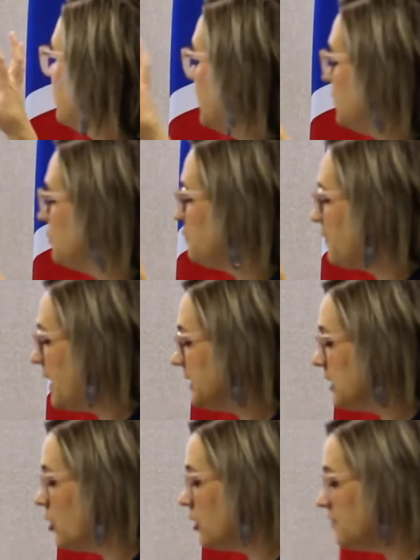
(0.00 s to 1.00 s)
and you'll find
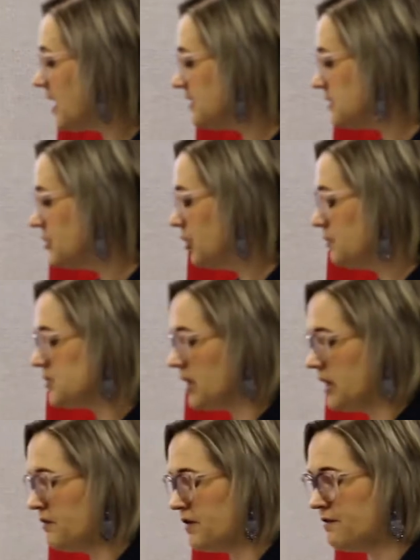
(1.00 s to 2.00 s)
a lot of that in Herbstein
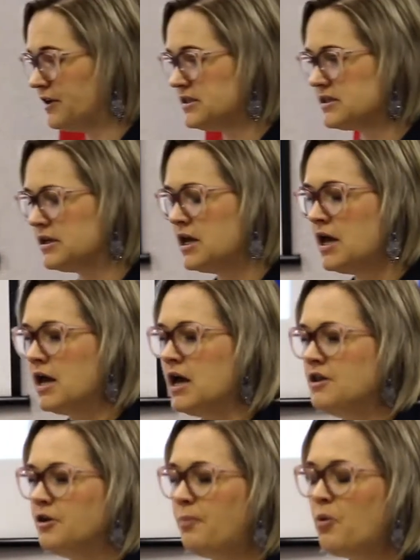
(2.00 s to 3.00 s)
and Van Vinsen,
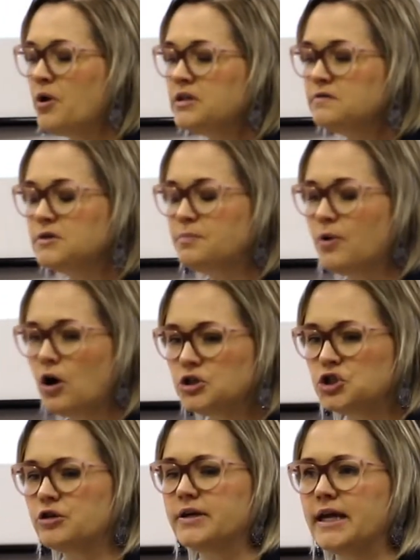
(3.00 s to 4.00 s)
the point of
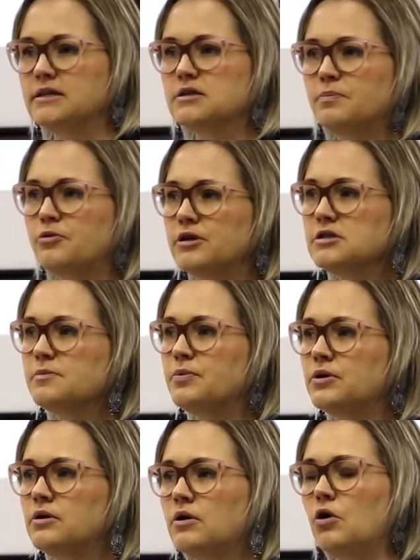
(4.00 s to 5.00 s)
departure against the
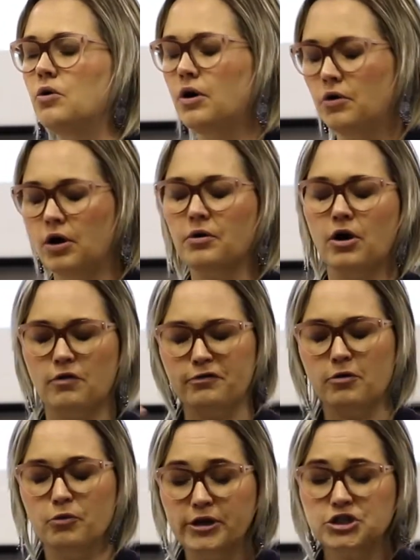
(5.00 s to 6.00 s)
principle, or
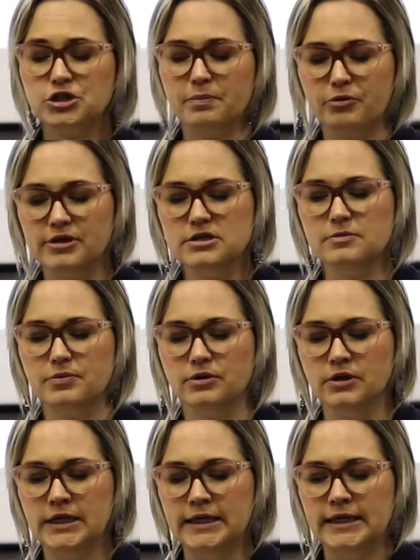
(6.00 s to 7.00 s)
from which the
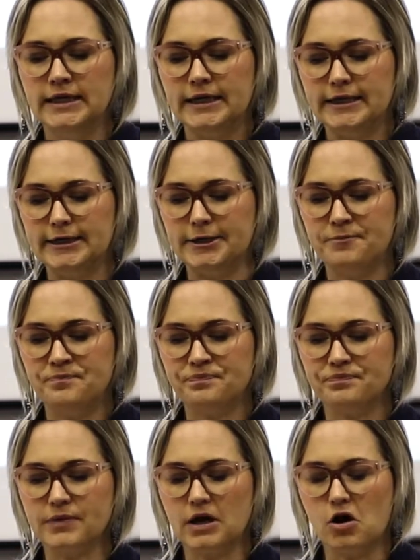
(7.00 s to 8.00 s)
principle
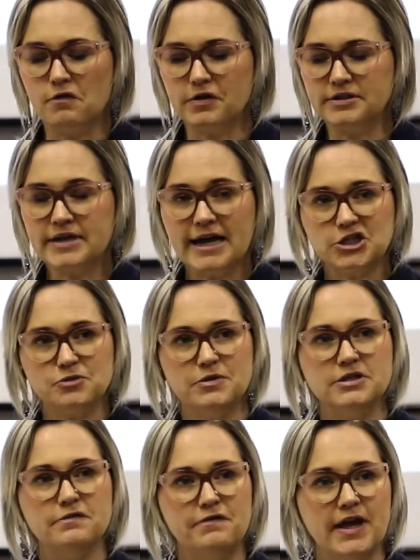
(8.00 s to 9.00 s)
of
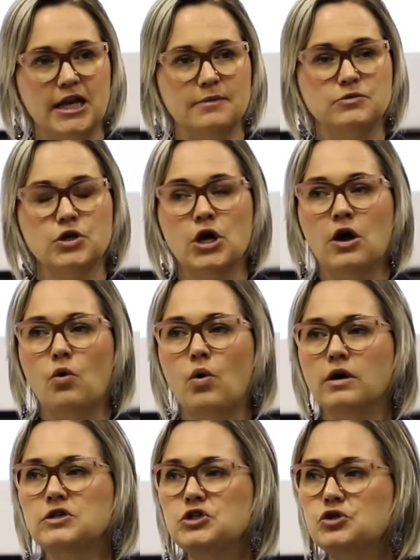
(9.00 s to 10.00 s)
attachment developed,
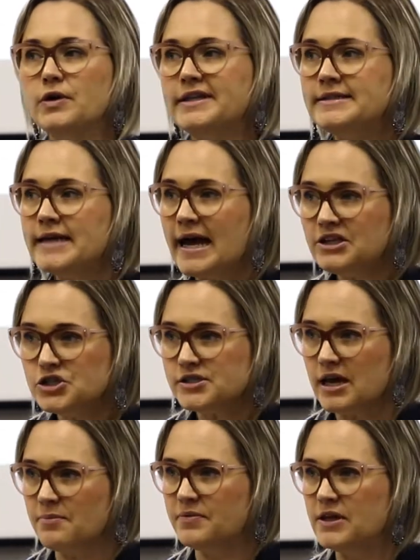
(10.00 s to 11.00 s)
was to attach
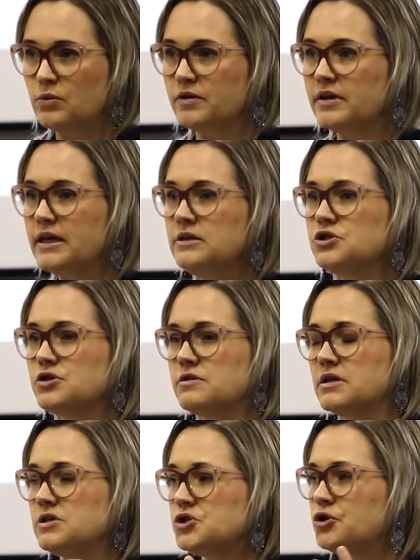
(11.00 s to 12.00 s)
something within
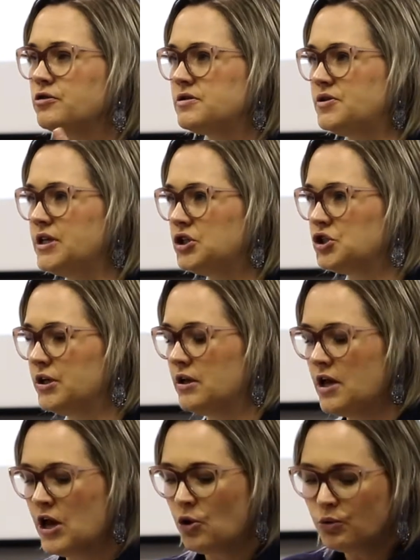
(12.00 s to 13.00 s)
this jurisdiction
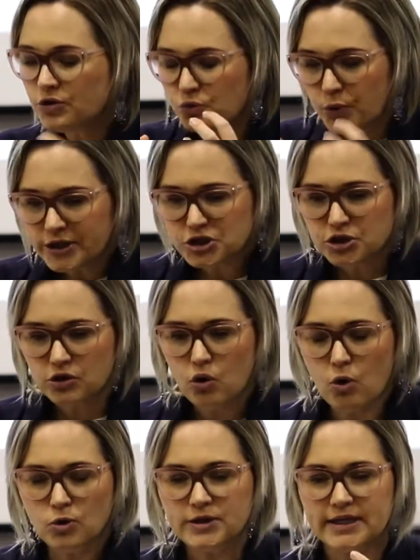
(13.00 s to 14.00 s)
with which the
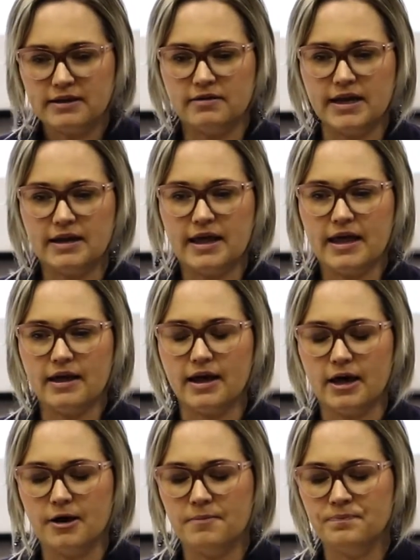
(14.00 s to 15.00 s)
court can
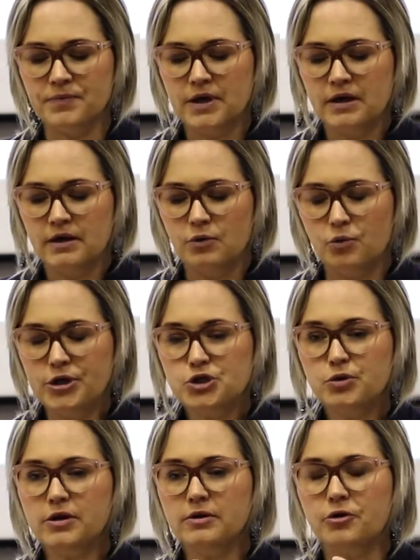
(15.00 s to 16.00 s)
then, which
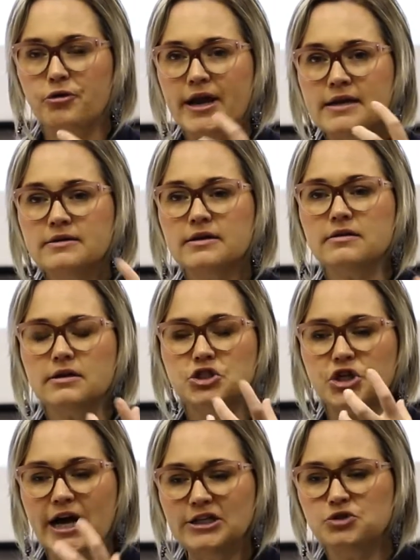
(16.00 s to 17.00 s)
will render the
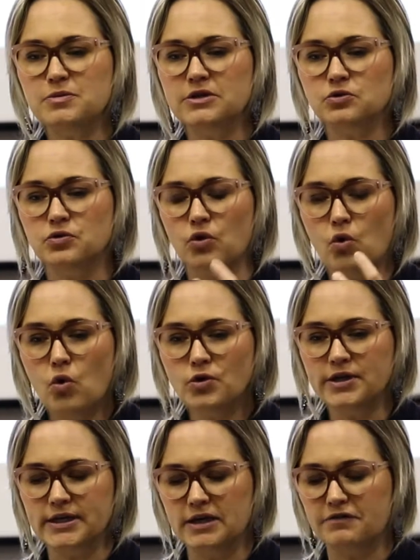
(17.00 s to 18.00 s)
judgment or the
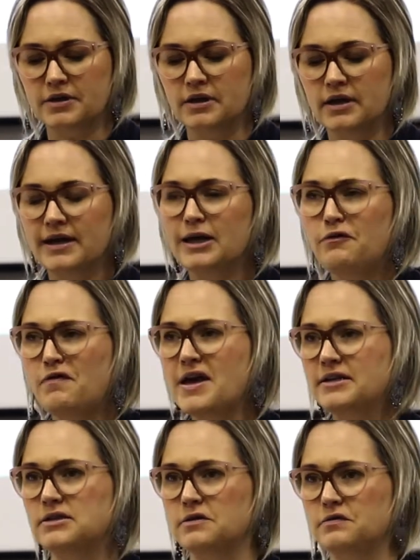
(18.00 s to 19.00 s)
order given
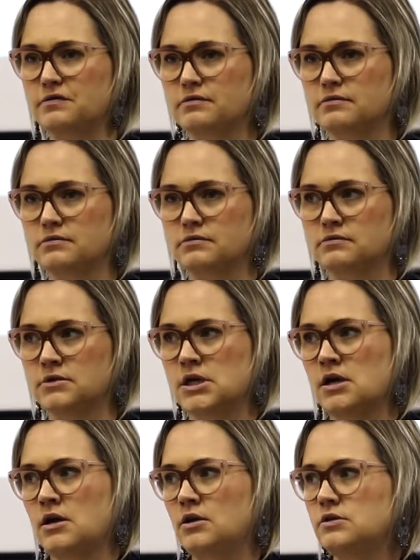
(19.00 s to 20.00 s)
effective.
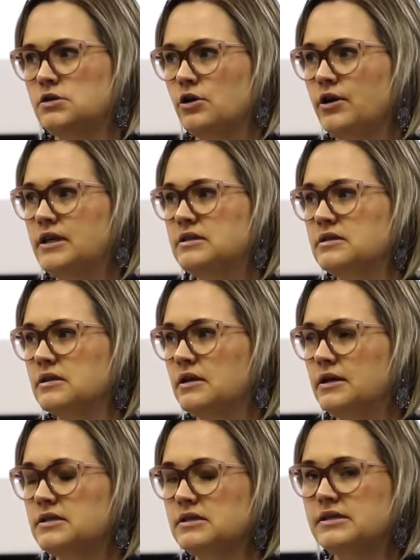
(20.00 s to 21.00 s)
So it's
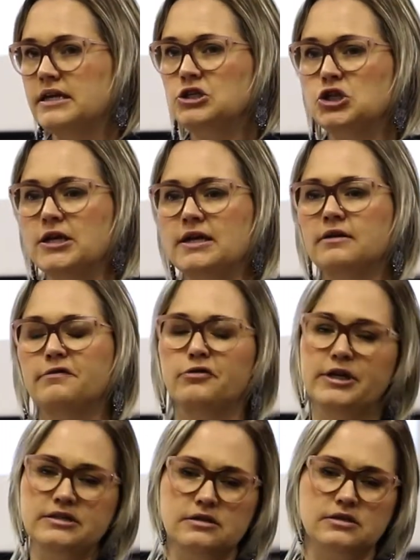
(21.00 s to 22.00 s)
essentially, for
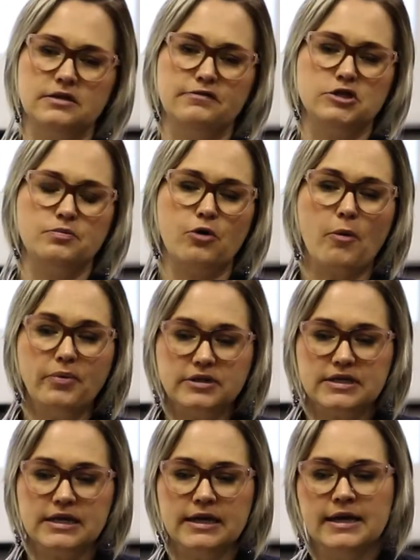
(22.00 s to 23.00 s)
instance, if it's
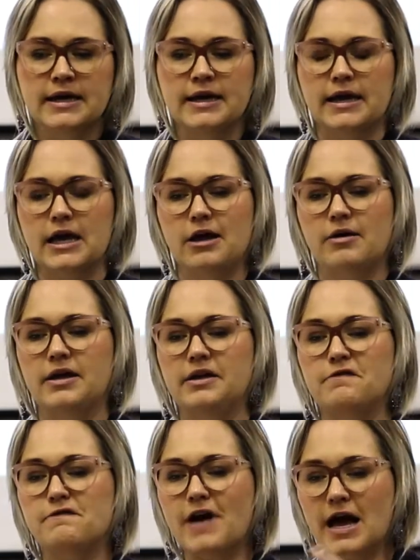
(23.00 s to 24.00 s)
property in
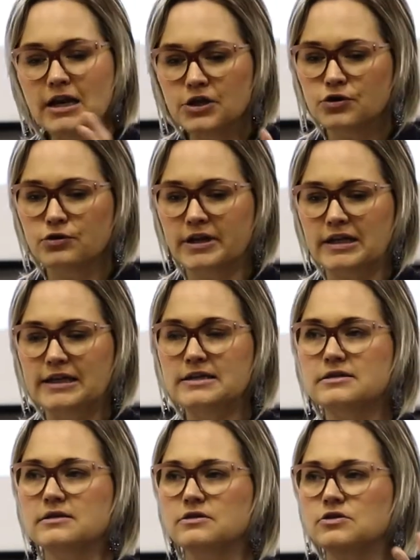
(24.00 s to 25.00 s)
value, at
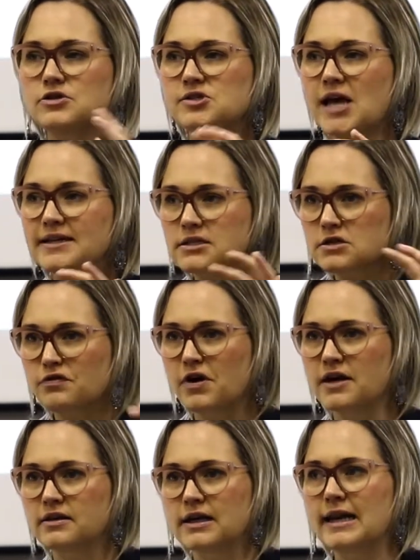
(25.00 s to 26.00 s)
least to
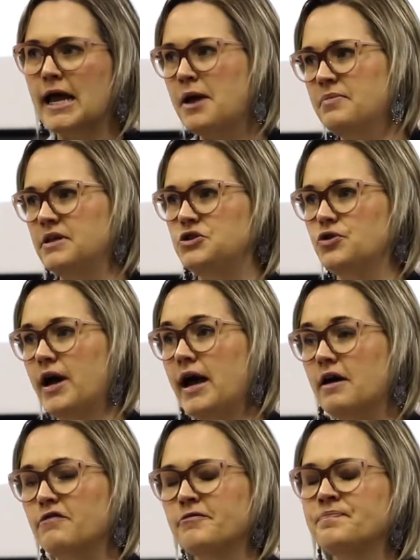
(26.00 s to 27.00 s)
satisfy the claim that you
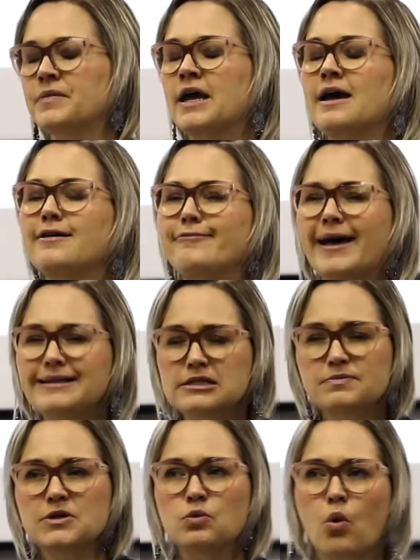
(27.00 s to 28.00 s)
have. That has
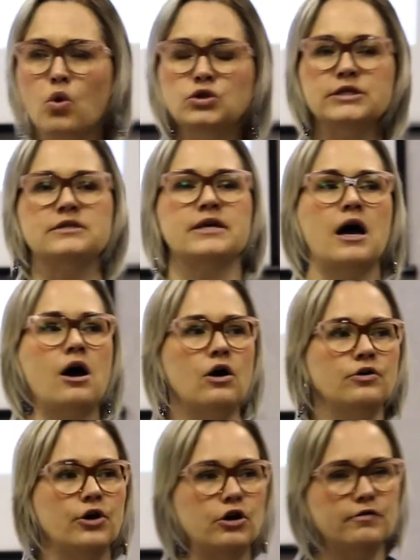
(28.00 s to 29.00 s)
been watered
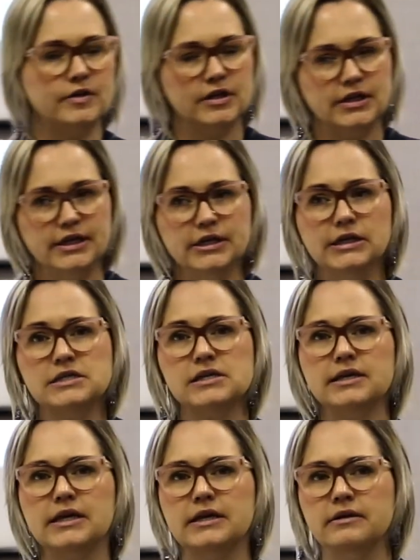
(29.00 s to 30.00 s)
down over the years and